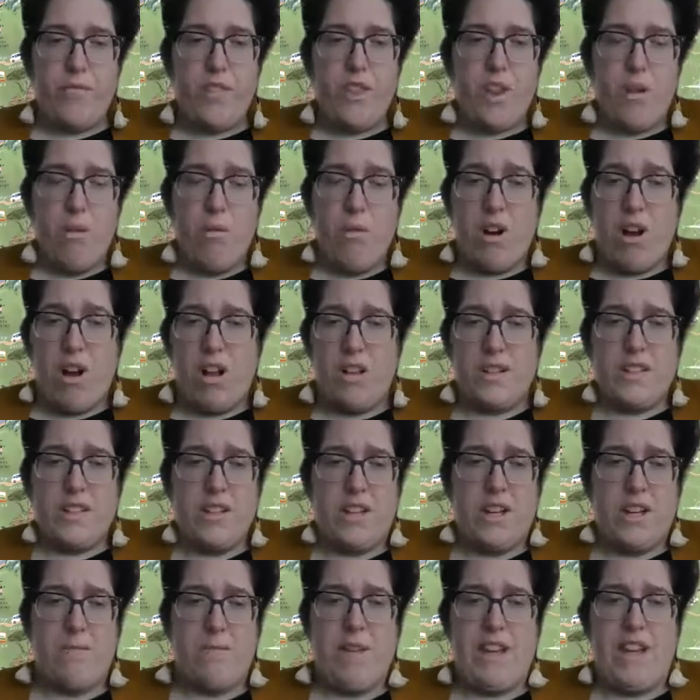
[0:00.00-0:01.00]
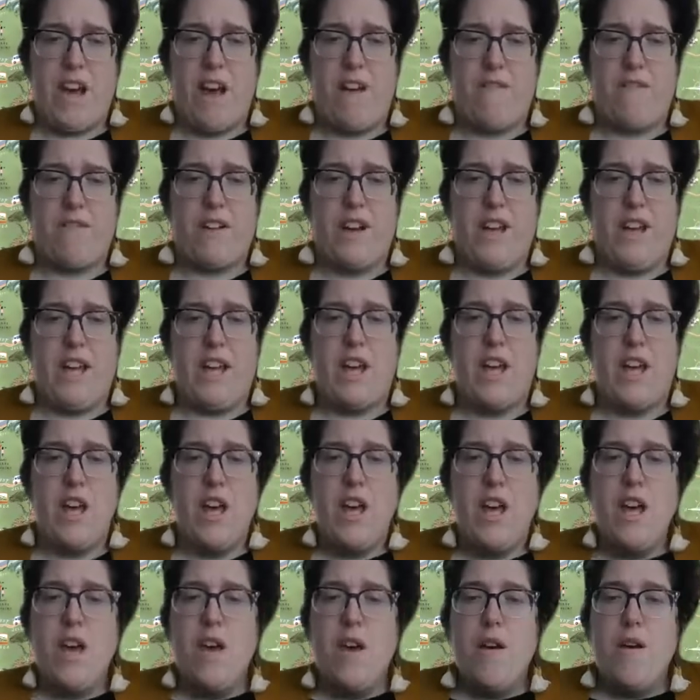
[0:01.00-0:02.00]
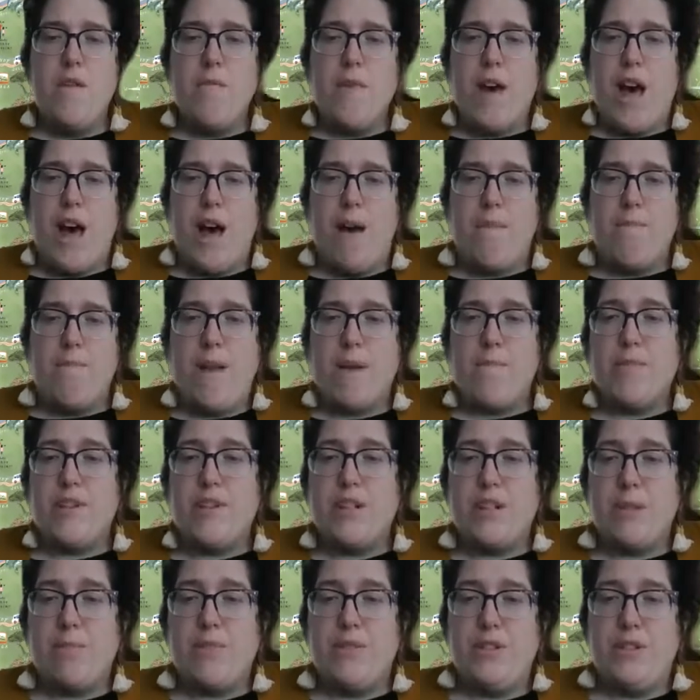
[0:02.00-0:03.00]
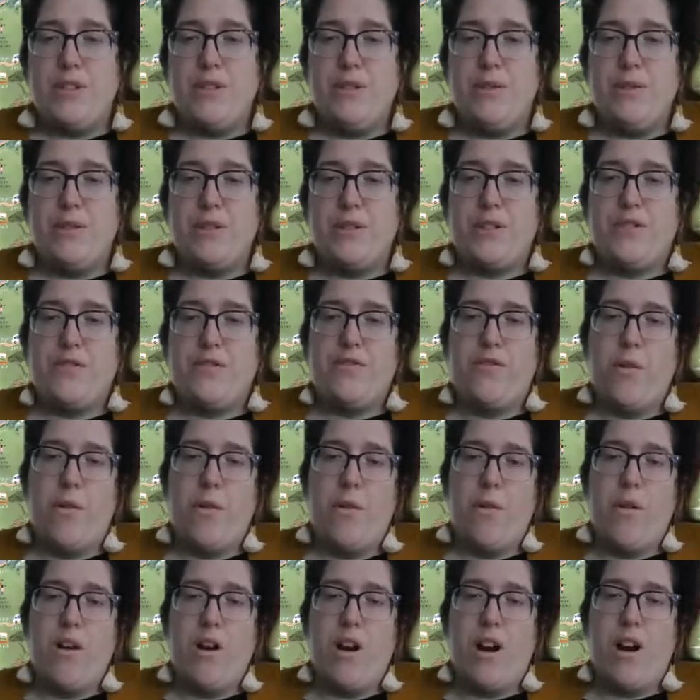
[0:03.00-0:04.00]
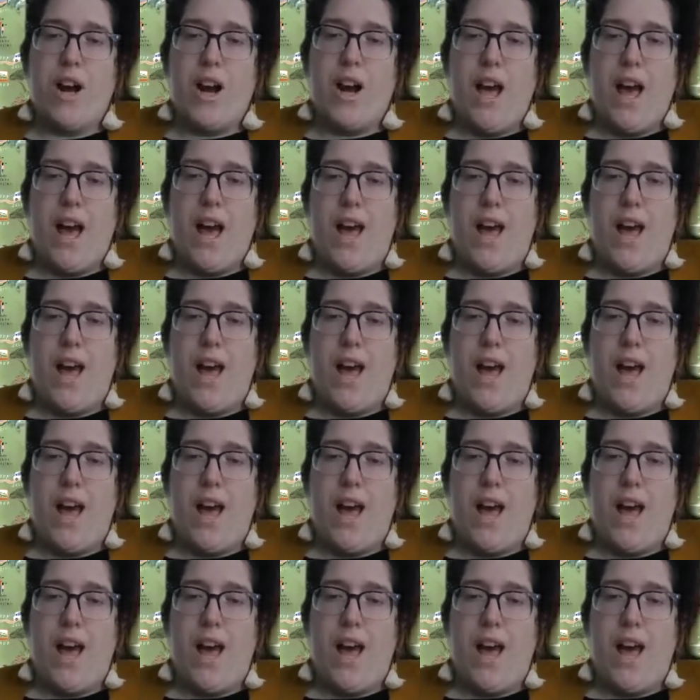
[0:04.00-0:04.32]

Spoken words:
We're also going to be covering membership dues for